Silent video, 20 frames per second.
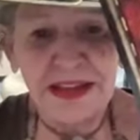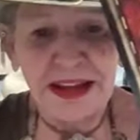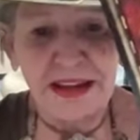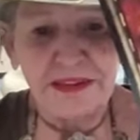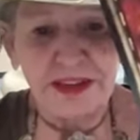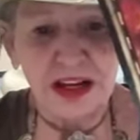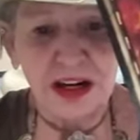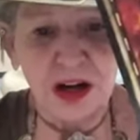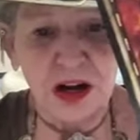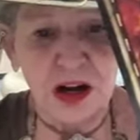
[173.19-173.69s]

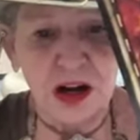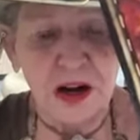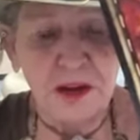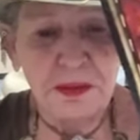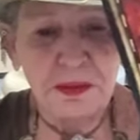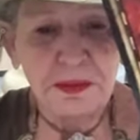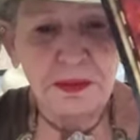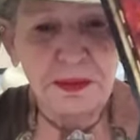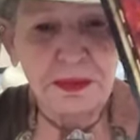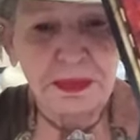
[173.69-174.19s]
of it
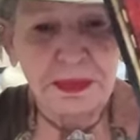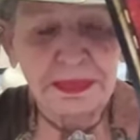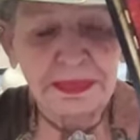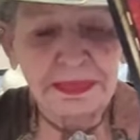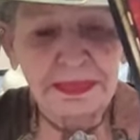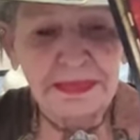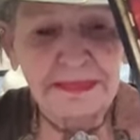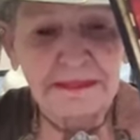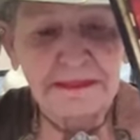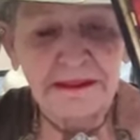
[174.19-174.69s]
all,
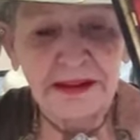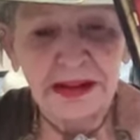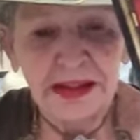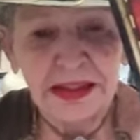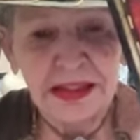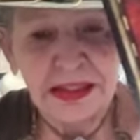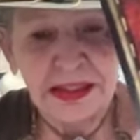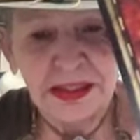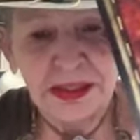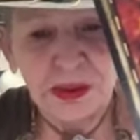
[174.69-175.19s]

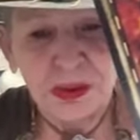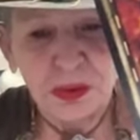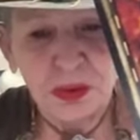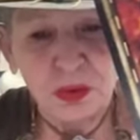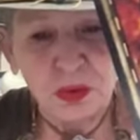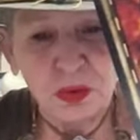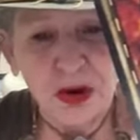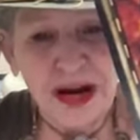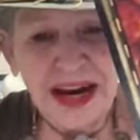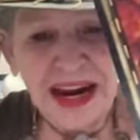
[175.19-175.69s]

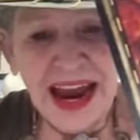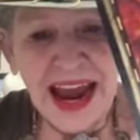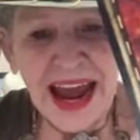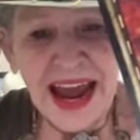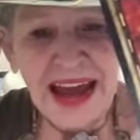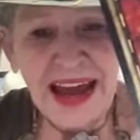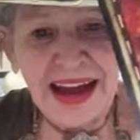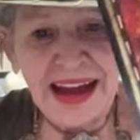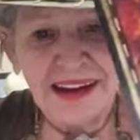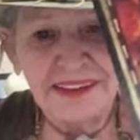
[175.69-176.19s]
we
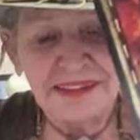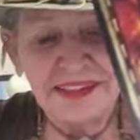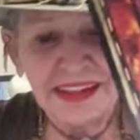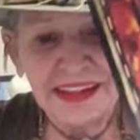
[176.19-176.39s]
have